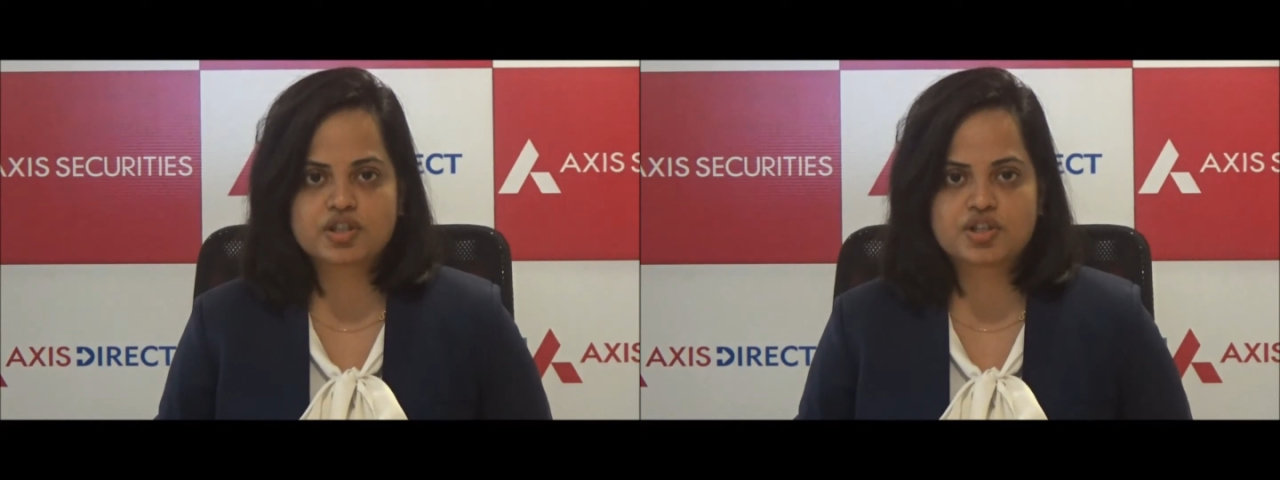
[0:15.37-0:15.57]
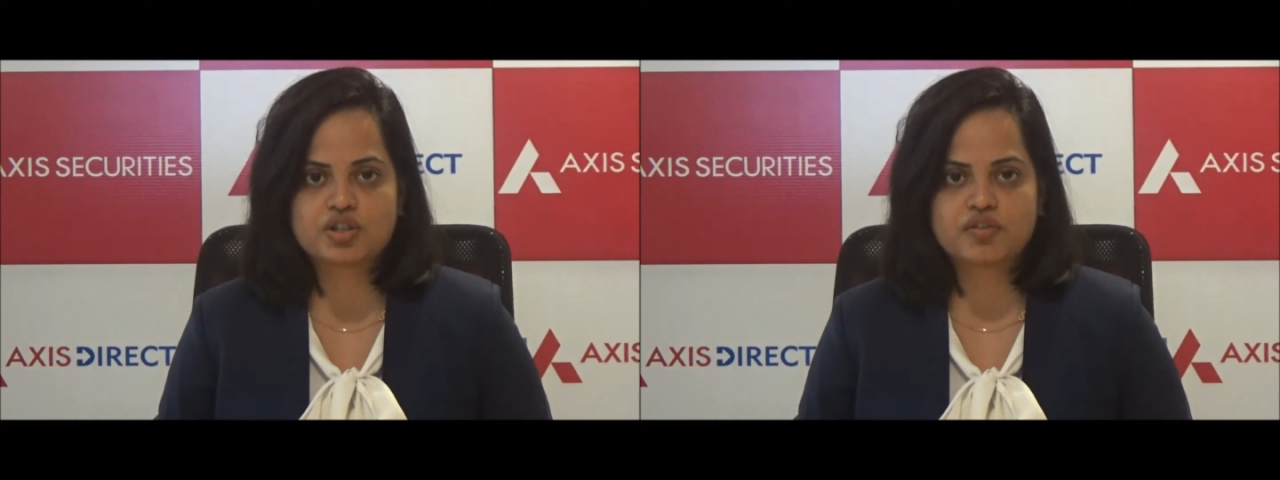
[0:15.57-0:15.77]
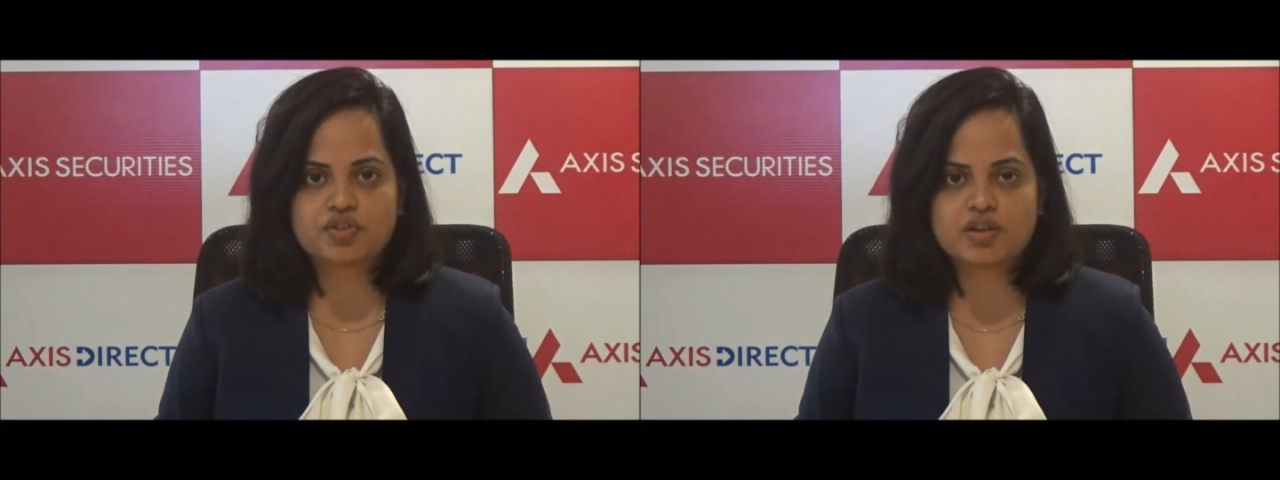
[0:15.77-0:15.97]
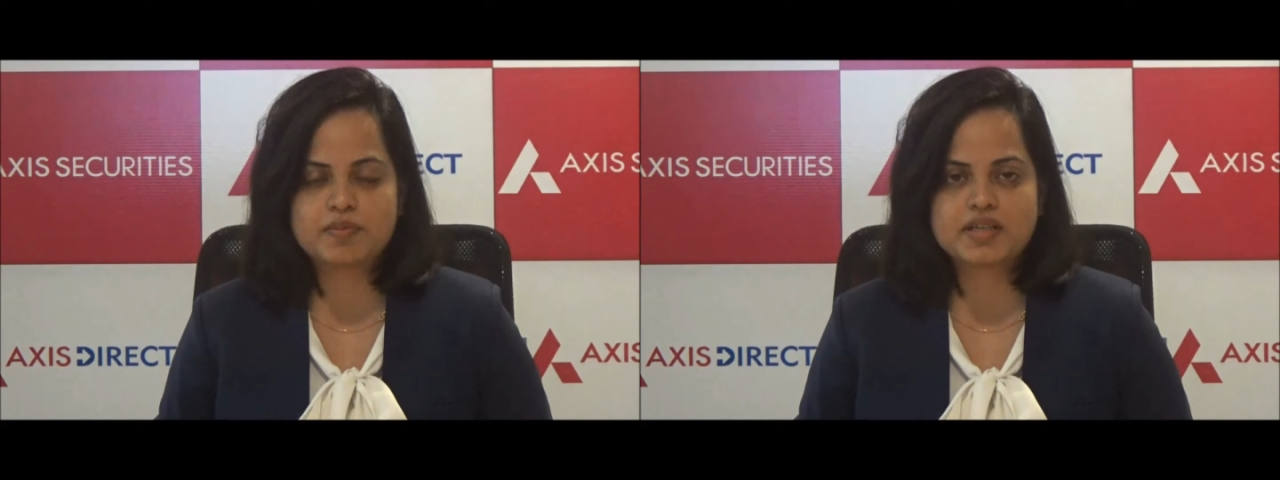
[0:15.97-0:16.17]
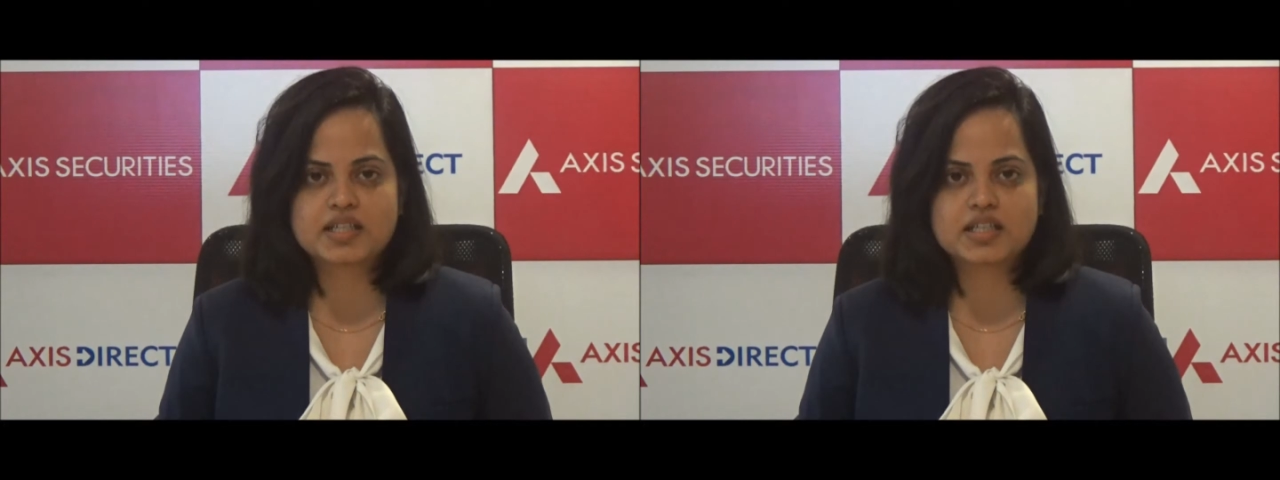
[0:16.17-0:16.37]
to the tune of
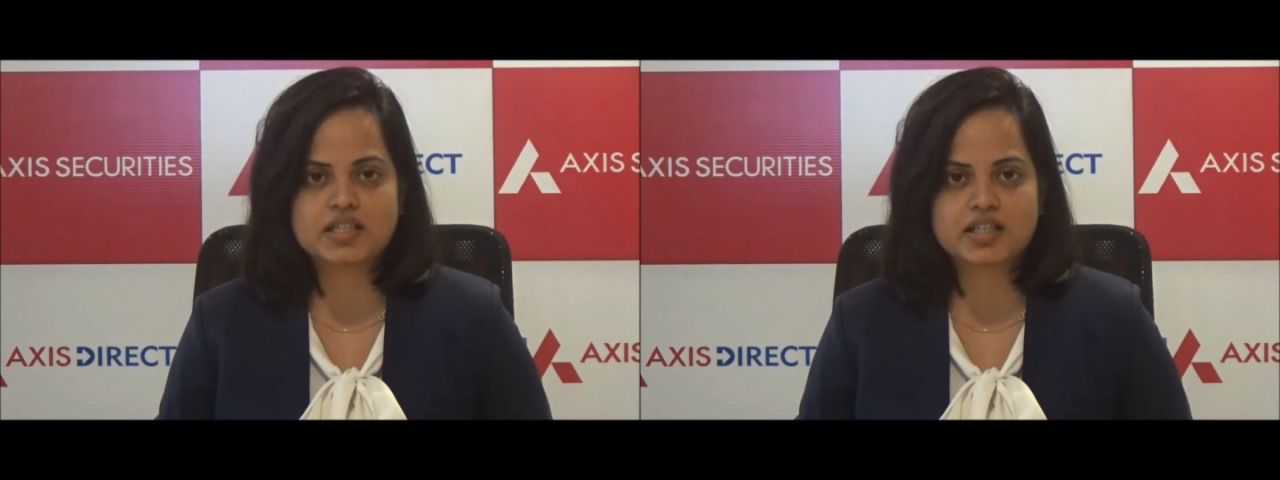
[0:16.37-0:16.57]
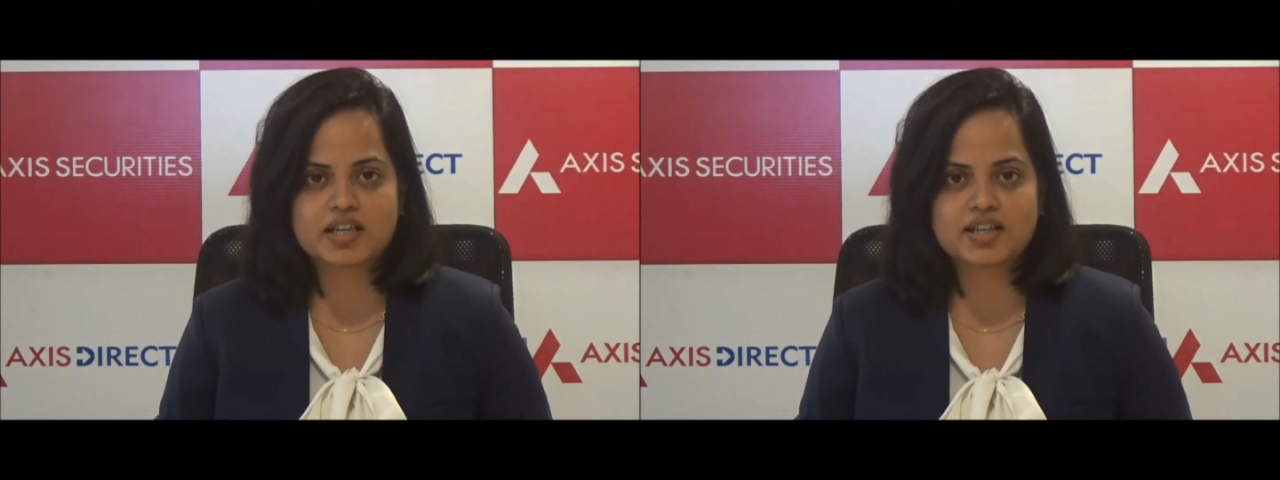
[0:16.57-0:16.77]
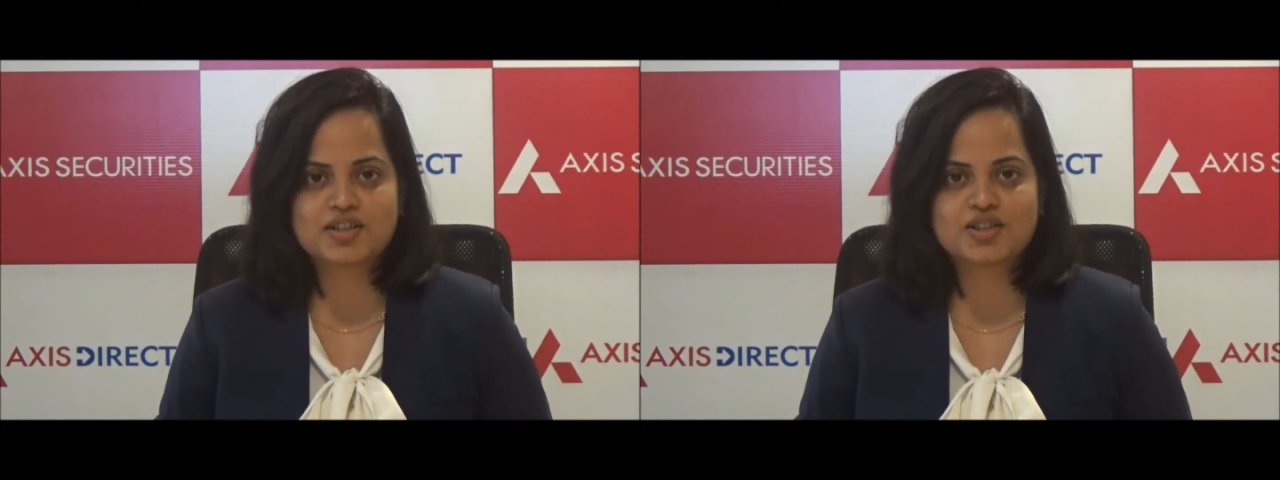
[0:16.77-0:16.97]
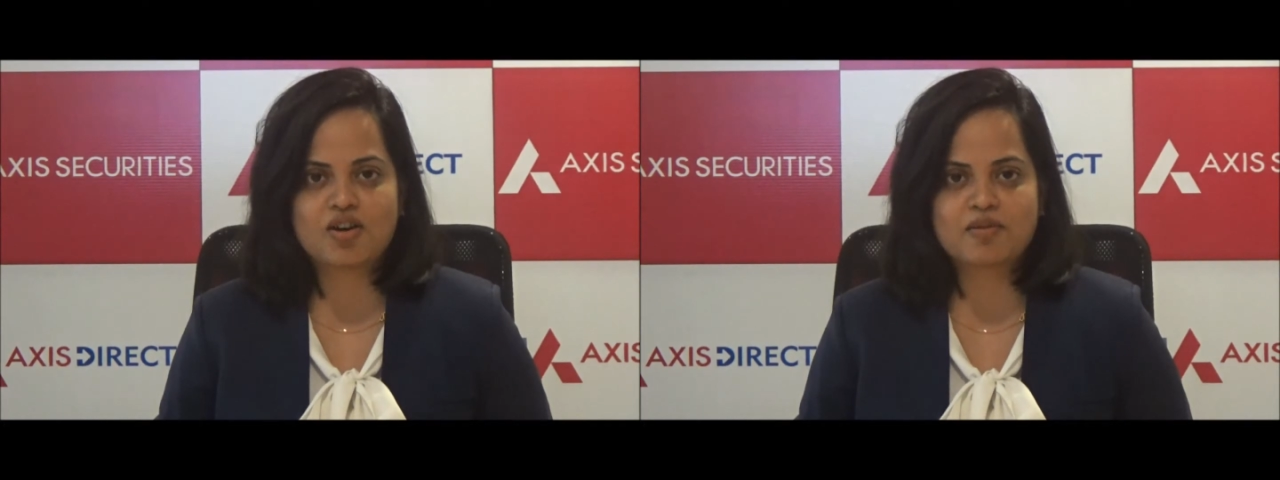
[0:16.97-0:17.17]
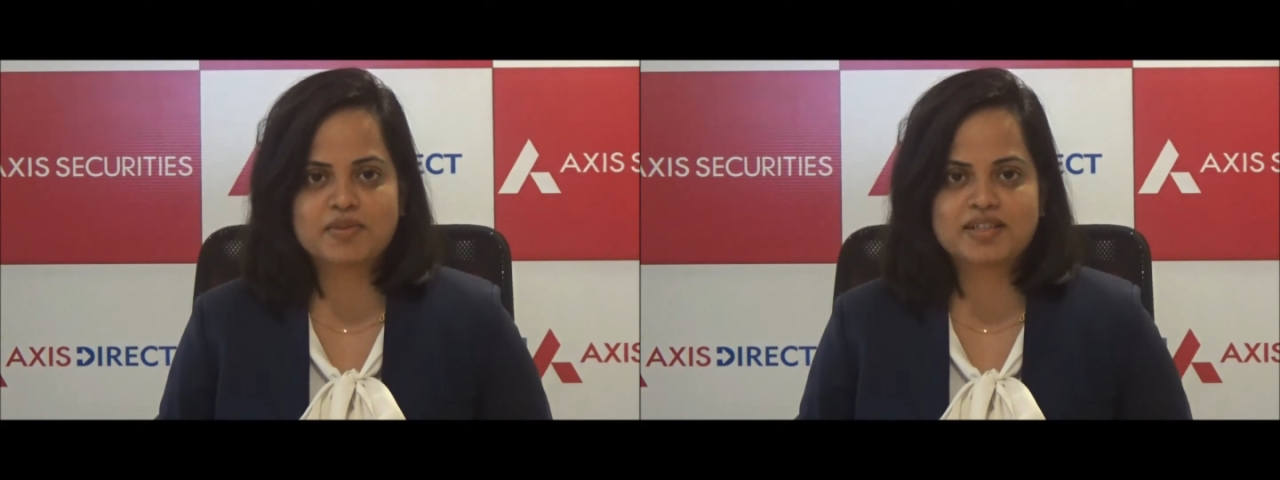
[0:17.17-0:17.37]
3% indicating
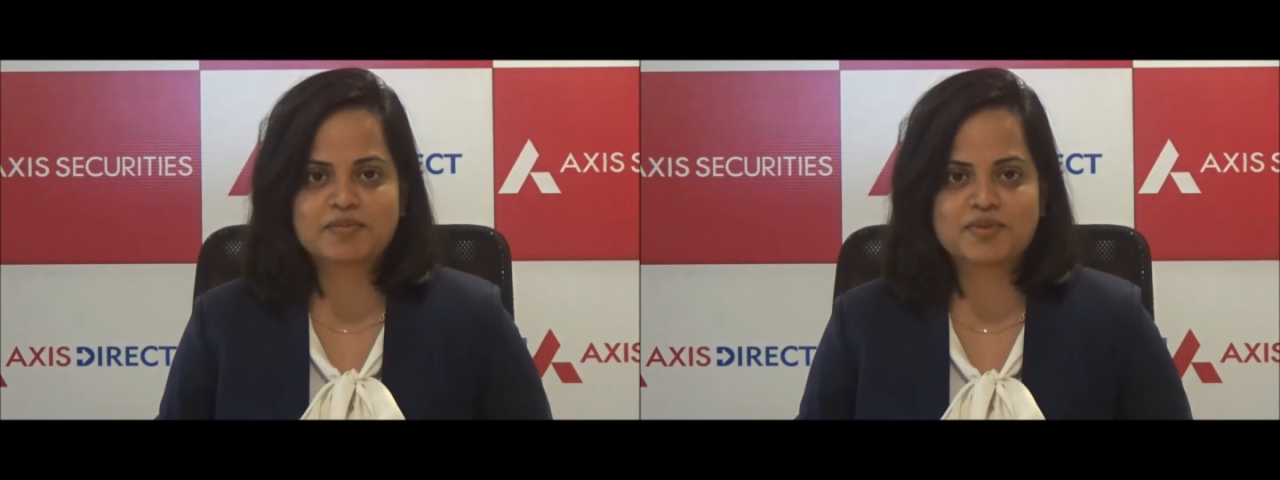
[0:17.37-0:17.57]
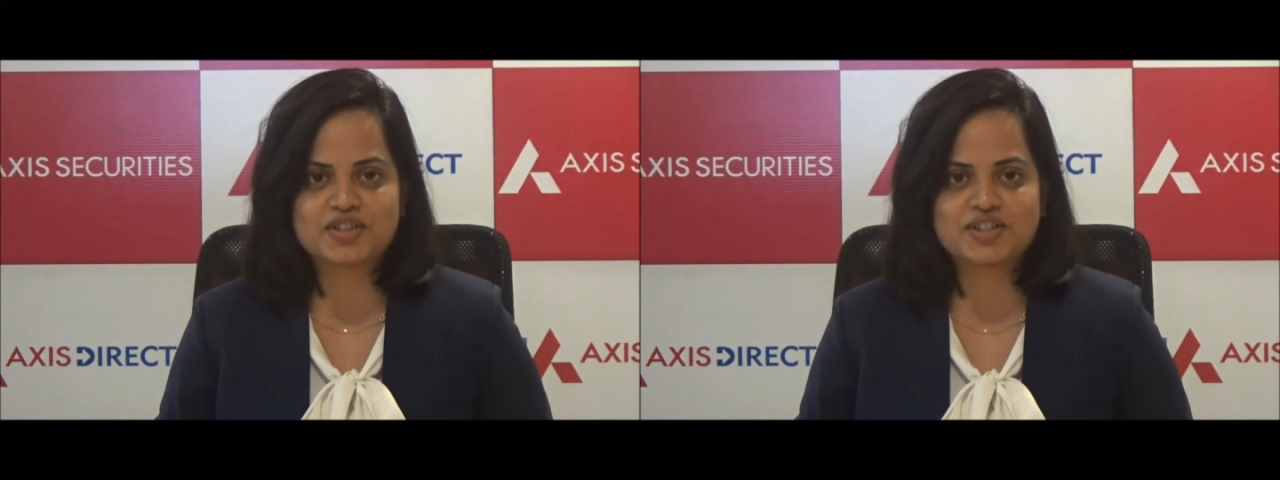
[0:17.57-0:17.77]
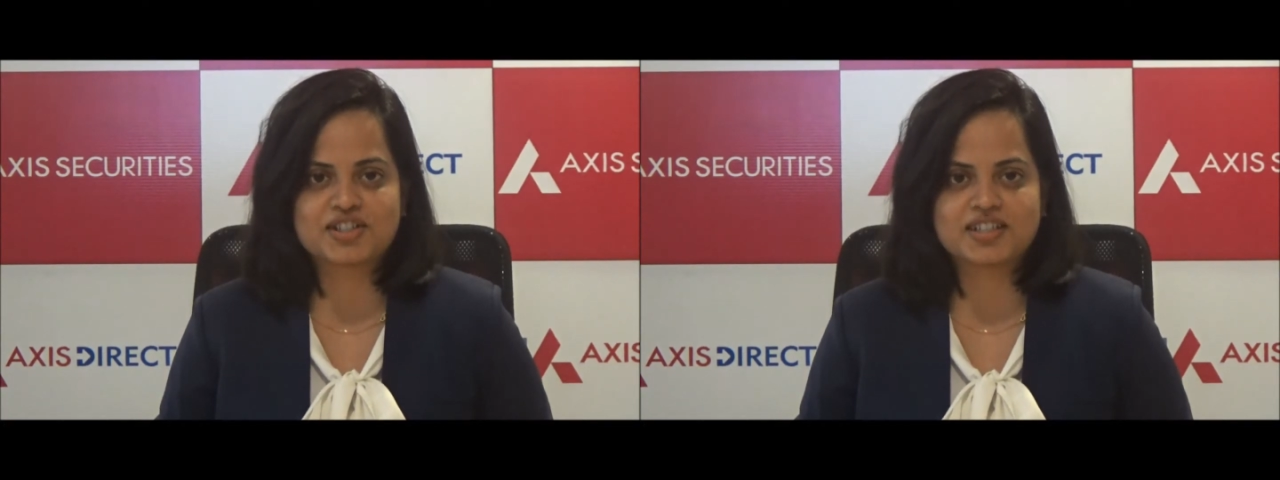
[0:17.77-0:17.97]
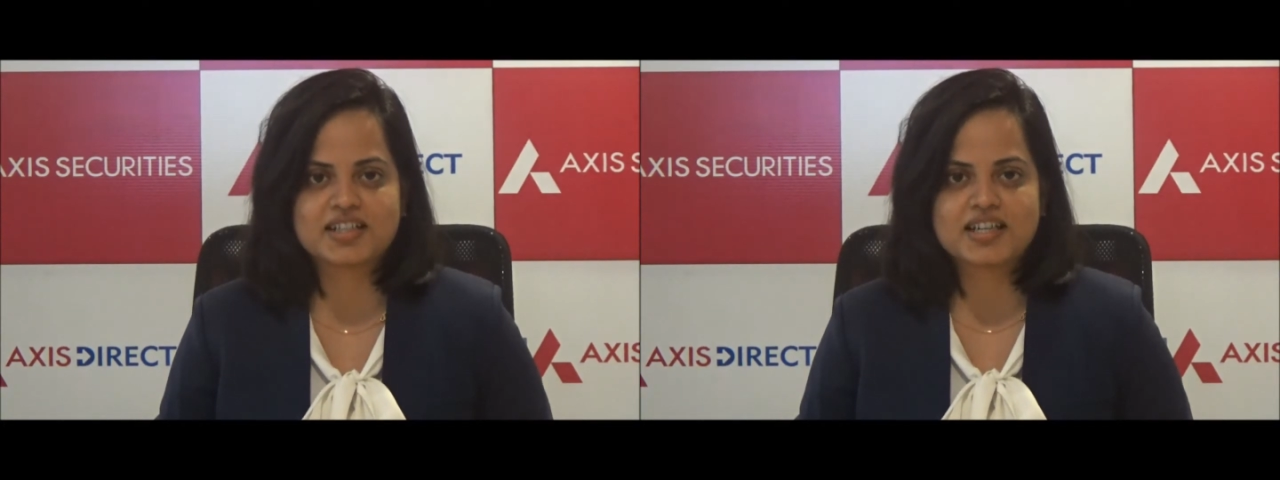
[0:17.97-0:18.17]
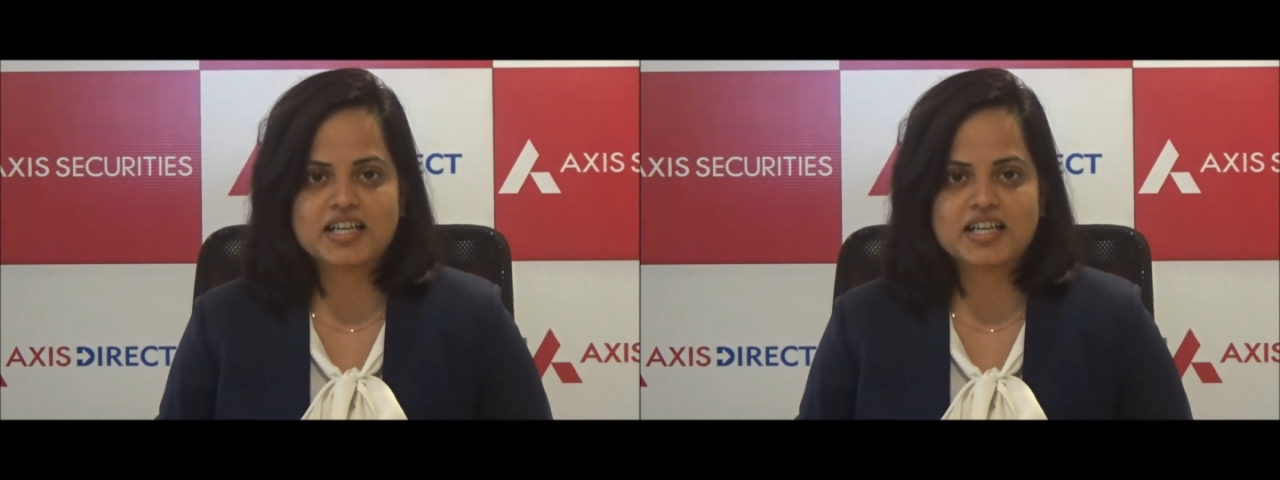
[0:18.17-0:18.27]
short built-up position.